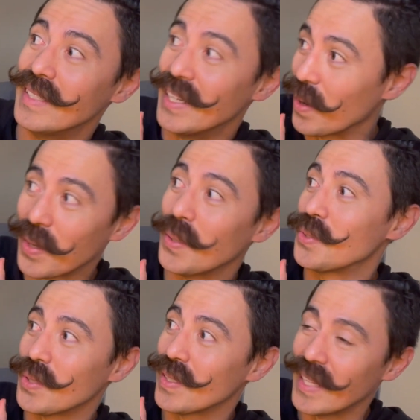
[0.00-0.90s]
in our
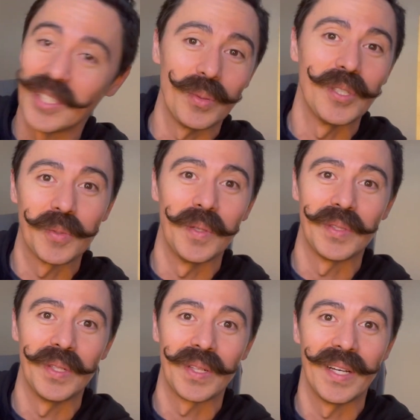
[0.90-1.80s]
culture. That's what you're supposed
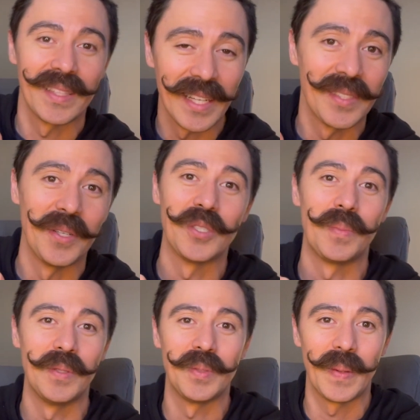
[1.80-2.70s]
to look like, that's how you're
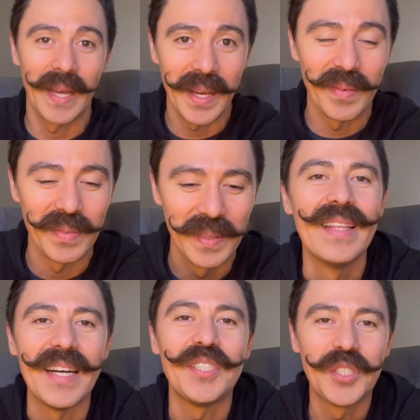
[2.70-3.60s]
supposed to behave.
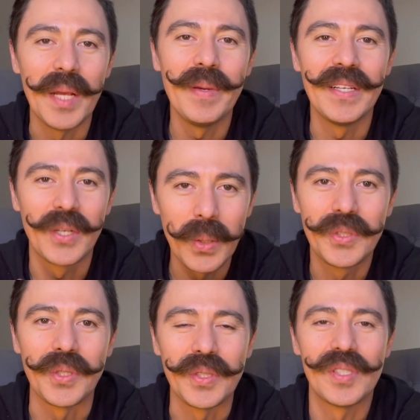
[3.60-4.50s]
That shaming
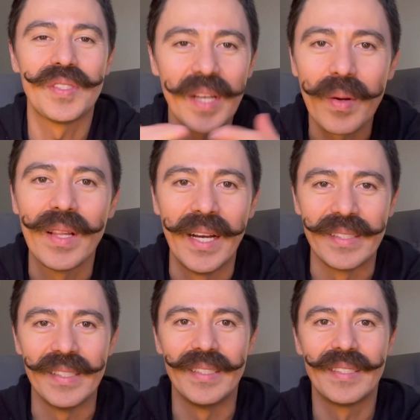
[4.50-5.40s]
culture
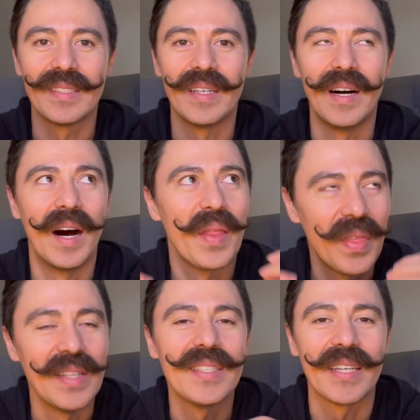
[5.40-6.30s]
sterilizes
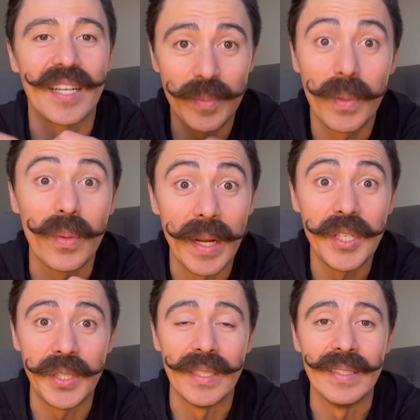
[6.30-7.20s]
authentic
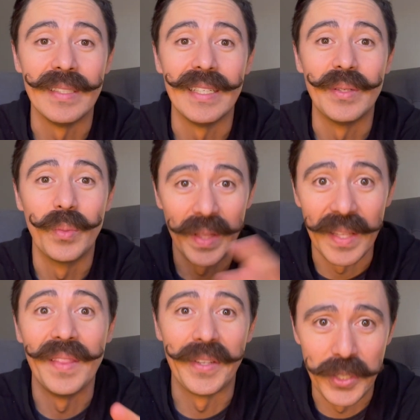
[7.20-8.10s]
exploration
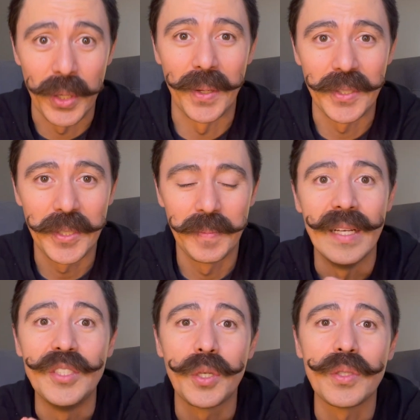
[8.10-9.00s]
within the church.
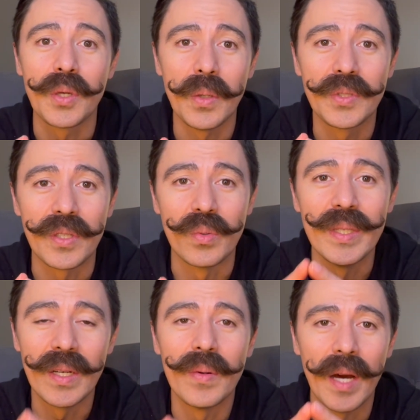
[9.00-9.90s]
In church culture,
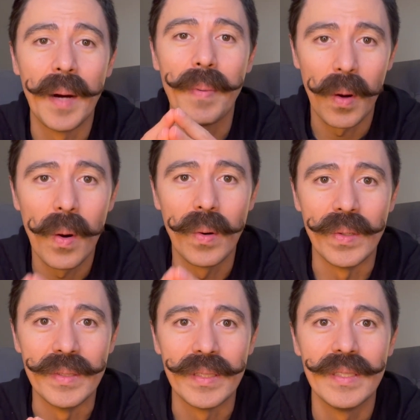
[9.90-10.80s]
we don't
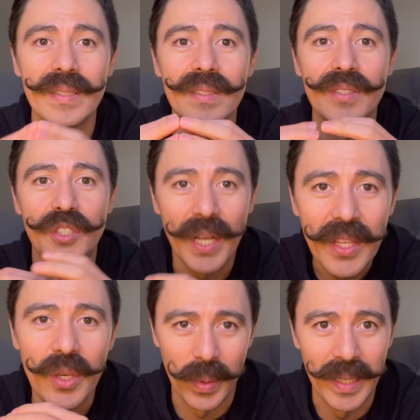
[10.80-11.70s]
uphold
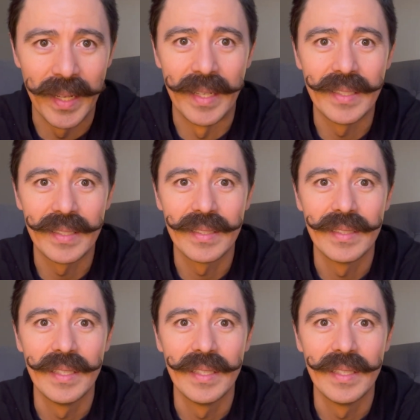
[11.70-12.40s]
genuineness,